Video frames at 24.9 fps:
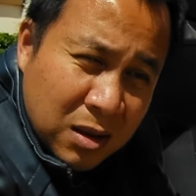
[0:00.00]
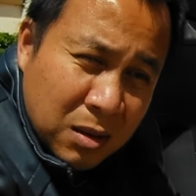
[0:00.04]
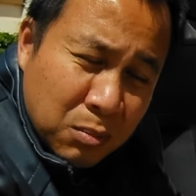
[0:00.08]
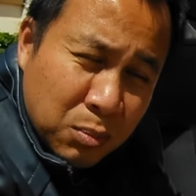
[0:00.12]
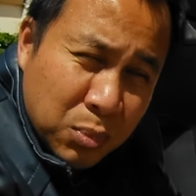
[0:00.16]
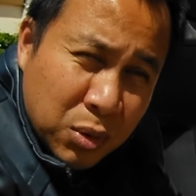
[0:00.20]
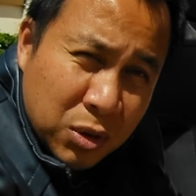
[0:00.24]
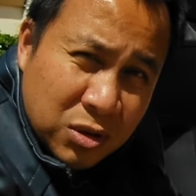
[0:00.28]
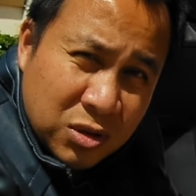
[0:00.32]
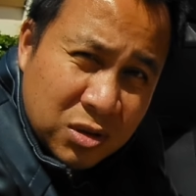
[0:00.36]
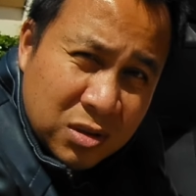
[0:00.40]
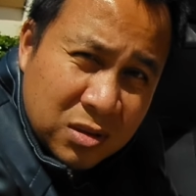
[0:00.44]

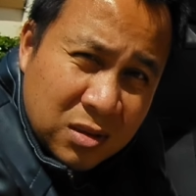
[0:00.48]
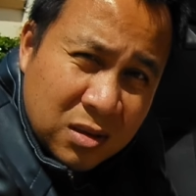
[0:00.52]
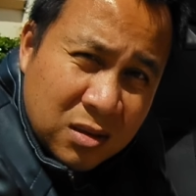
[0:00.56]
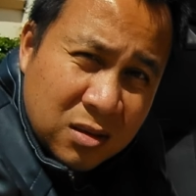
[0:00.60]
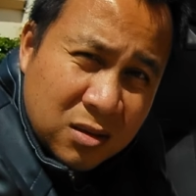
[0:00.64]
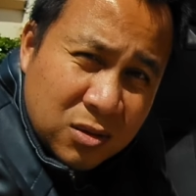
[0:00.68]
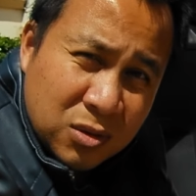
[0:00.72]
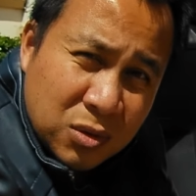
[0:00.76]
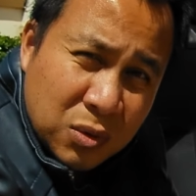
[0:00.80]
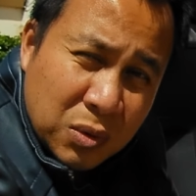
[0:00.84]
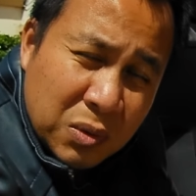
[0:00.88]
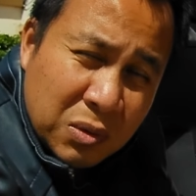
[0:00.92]
push
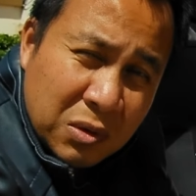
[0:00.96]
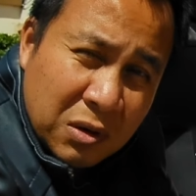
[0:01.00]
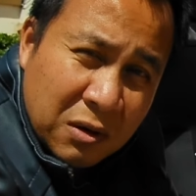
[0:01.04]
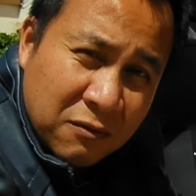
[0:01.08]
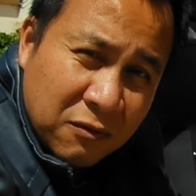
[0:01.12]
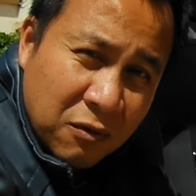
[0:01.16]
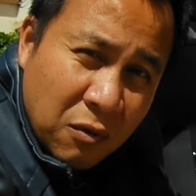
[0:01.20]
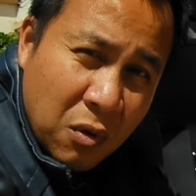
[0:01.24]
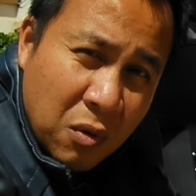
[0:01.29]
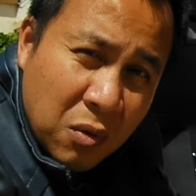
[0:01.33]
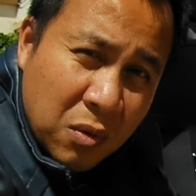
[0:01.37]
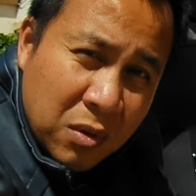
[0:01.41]
the scooter
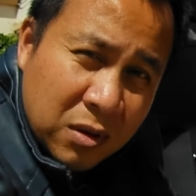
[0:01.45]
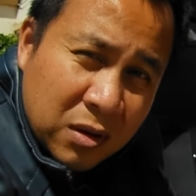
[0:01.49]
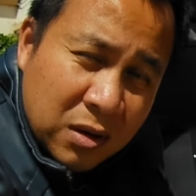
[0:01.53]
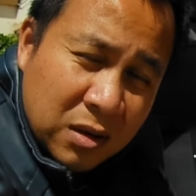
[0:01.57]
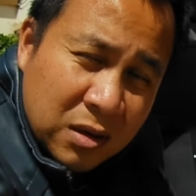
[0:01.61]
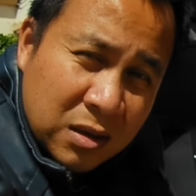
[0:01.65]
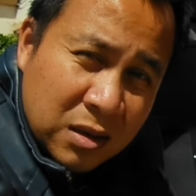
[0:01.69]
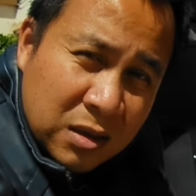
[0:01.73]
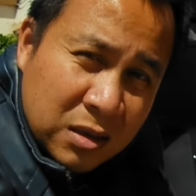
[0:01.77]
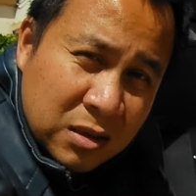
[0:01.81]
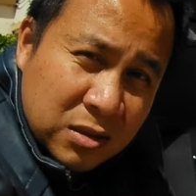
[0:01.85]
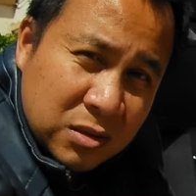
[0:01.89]
forward.
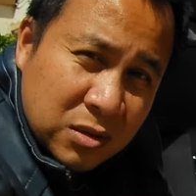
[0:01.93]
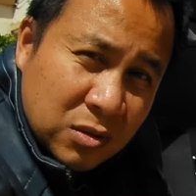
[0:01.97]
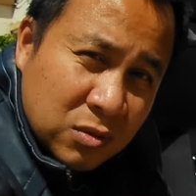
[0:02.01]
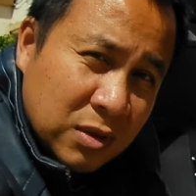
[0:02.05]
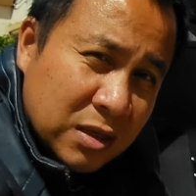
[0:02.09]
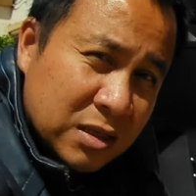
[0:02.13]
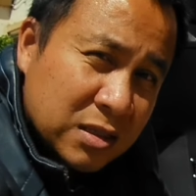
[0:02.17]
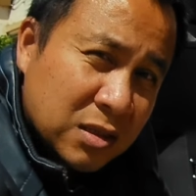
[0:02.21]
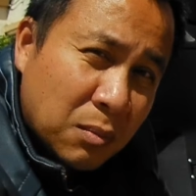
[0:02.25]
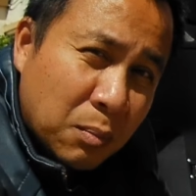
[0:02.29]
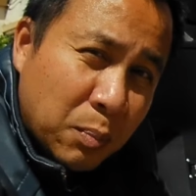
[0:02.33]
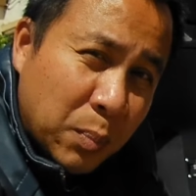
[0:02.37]
So
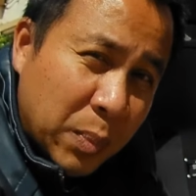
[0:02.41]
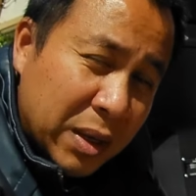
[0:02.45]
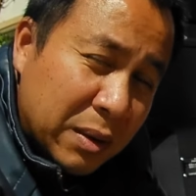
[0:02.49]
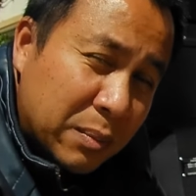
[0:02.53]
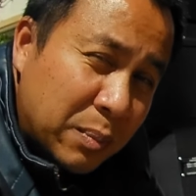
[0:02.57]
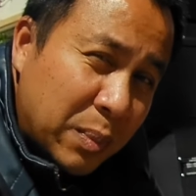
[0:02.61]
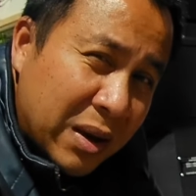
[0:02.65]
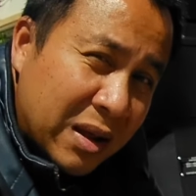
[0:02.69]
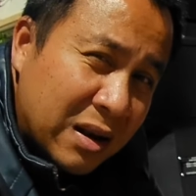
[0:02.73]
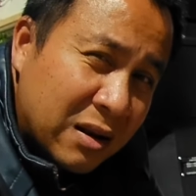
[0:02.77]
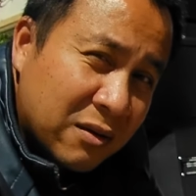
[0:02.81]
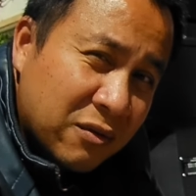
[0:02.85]
that's a big
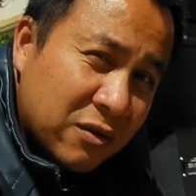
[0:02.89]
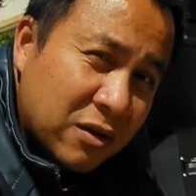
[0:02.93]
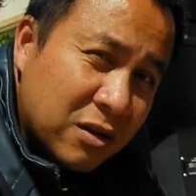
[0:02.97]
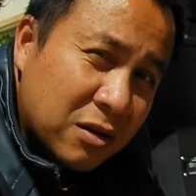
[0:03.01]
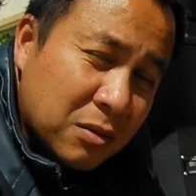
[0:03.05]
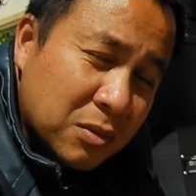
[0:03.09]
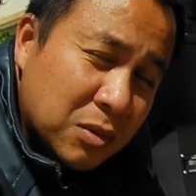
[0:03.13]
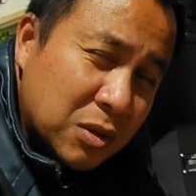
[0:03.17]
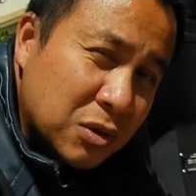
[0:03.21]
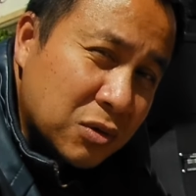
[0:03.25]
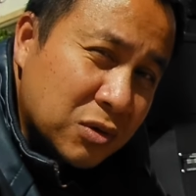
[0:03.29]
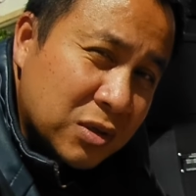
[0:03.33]
benefit
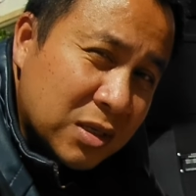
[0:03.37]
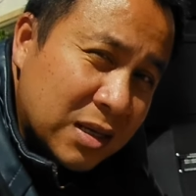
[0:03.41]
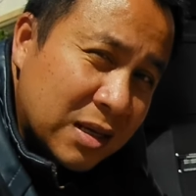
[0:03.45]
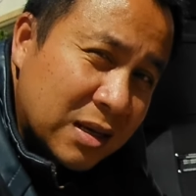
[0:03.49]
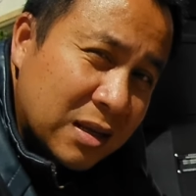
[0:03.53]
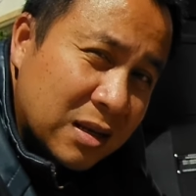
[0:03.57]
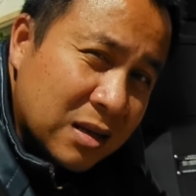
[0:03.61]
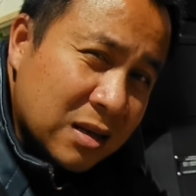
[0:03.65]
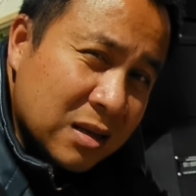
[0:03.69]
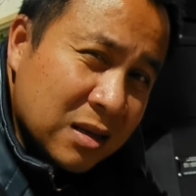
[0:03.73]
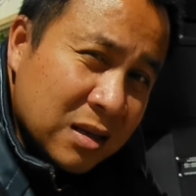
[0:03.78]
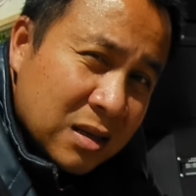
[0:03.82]
of using
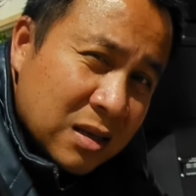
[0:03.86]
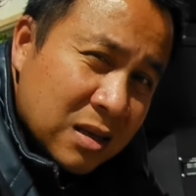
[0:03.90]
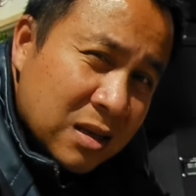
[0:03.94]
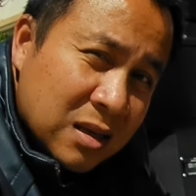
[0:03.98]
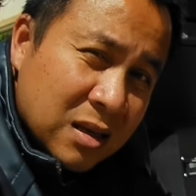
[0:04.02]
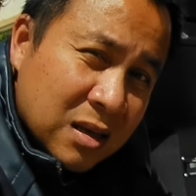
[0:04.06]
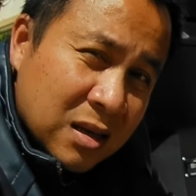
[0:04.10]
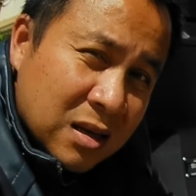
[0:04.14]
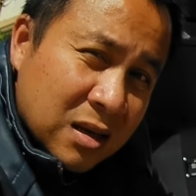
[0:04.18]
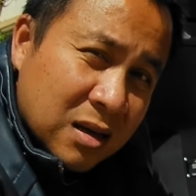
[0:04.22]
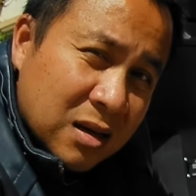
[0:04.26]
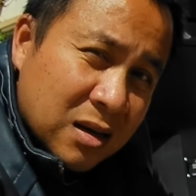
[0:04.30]
it,
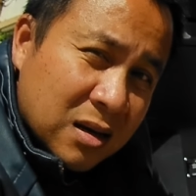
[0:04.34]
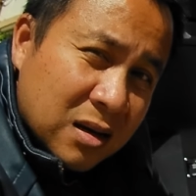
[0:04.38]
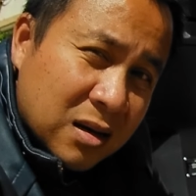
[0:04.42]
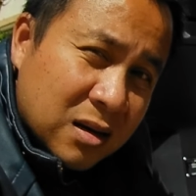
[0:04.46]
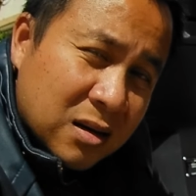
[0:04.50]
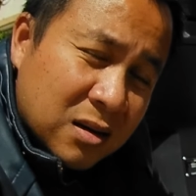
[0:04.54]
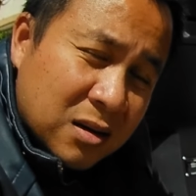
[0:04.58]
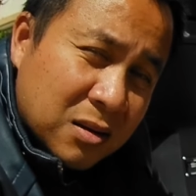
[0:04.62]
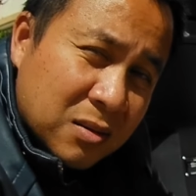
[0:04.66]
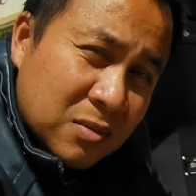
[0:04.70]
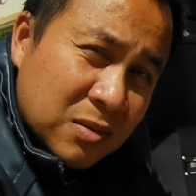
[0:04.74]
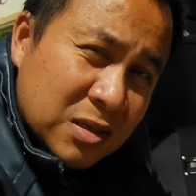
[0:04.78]

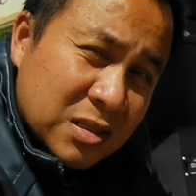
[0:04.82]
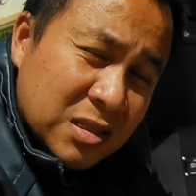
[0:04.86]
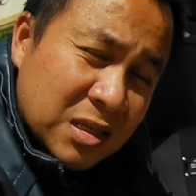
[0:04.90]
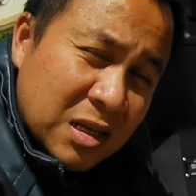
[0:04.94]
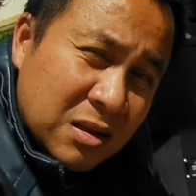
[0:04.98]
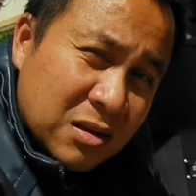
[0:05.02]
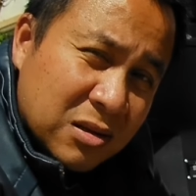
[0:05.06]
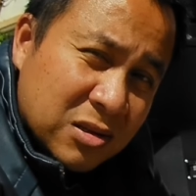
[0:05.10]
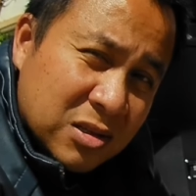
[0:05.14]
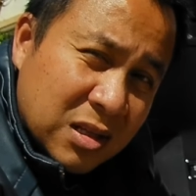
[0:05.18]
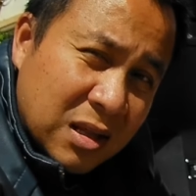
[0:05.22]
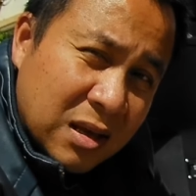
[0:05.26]
the
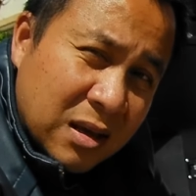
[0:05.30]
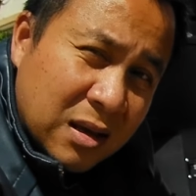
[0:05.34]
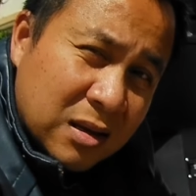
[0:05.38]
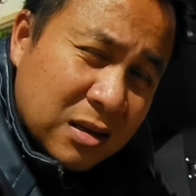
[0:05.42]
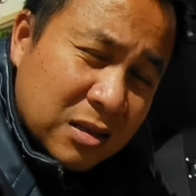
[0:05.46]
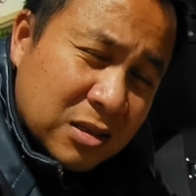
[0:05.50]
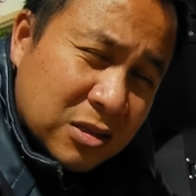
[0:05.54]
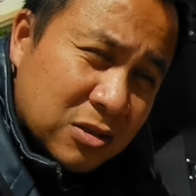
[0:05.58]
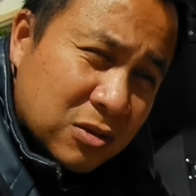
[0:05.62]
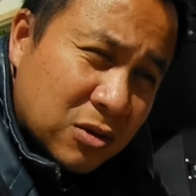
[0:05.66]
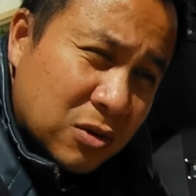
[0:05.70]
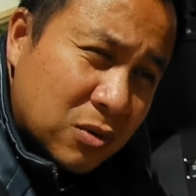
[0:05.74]
center
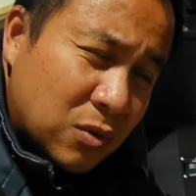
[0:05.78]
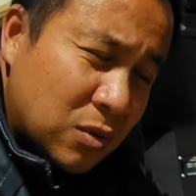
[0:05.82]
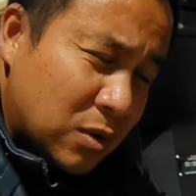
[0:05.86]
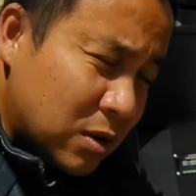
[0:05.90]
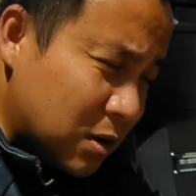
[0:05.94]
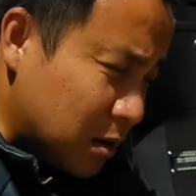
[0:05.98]
stand. So